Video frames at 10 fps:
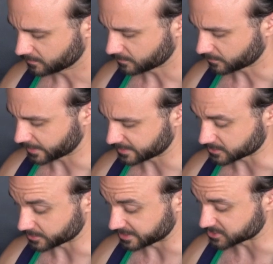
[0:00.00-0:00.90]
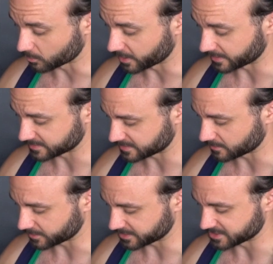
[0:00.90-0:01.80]
All right, so each one, I did it
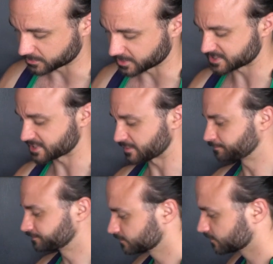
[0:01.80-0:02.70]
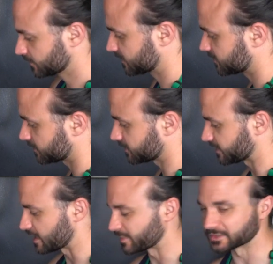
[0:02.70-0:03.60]
on each one, team. So you
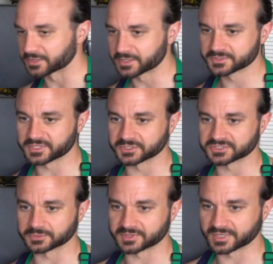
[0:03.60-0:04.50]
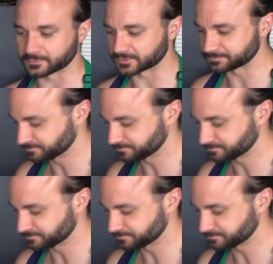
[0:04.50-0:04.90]
gotta be a little diligent with that one.